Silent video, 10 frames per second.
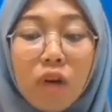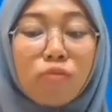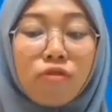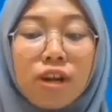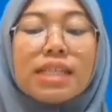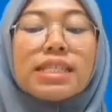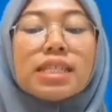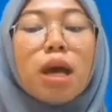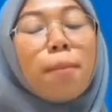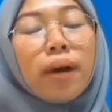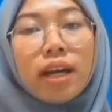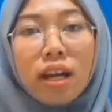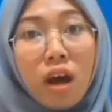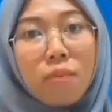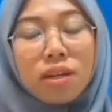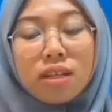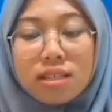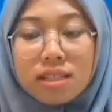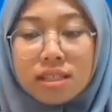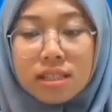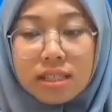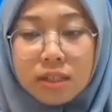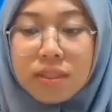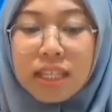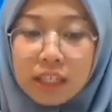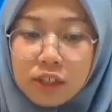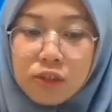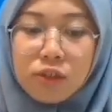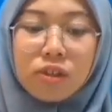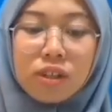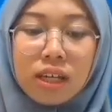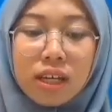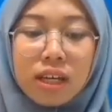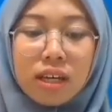a noun phrase by a nominal substitute.